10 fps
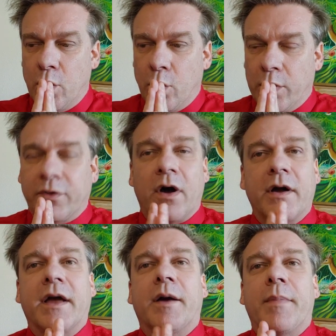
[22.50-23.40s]
we're
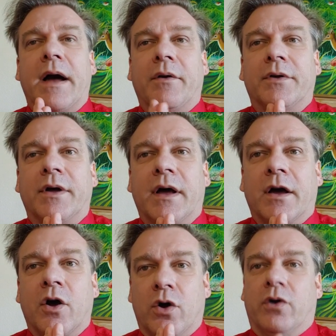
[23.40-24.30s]
talking about a
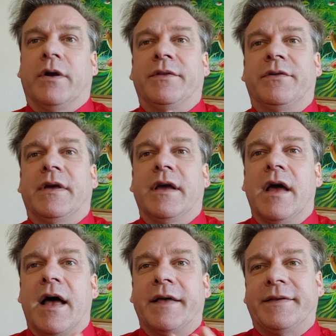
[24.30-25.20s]
currency,
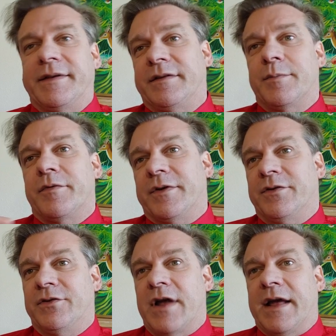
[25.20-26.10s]
a system of
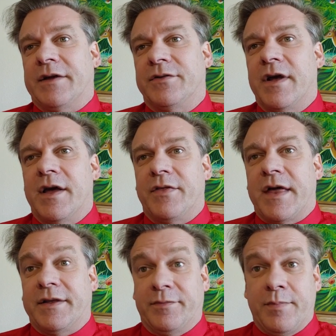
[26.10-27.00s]
exchange
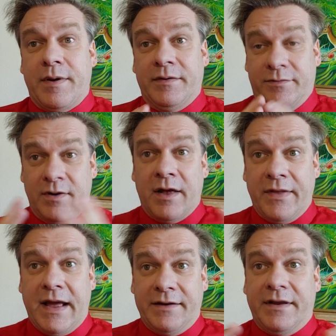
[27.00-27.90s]
that is based on
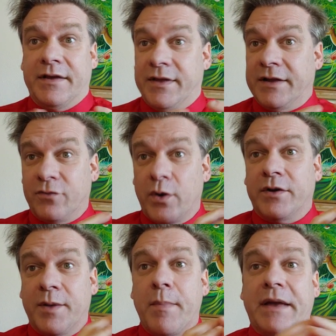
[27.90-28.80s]
the idea that it's
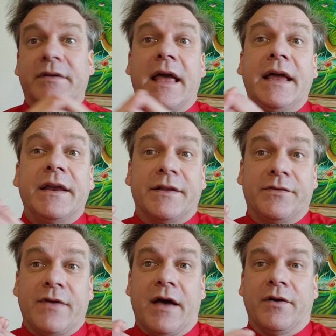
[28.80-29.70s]
going to maintain its
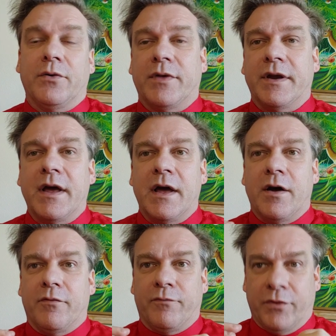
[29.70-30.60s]
value, that
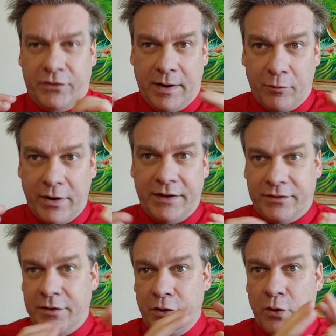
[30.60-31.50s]
for some
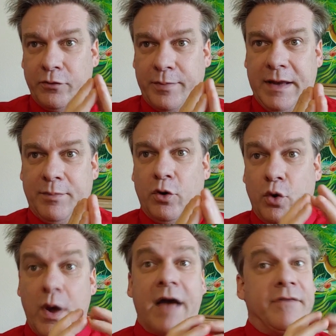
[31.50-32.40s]
reason, those people
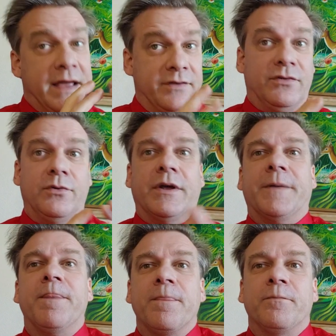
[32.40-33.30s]
who have issued
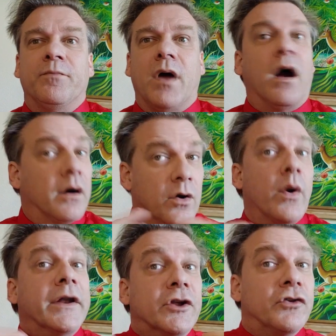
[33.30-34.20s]
it aren't
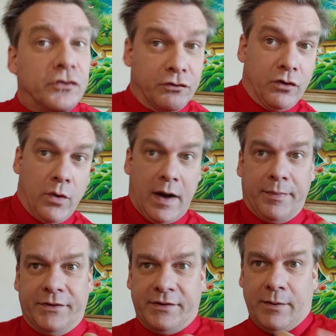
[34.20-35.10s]
going to screw
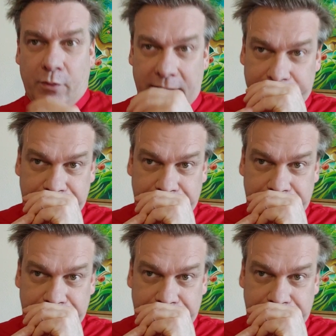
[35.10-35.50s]
up in some way.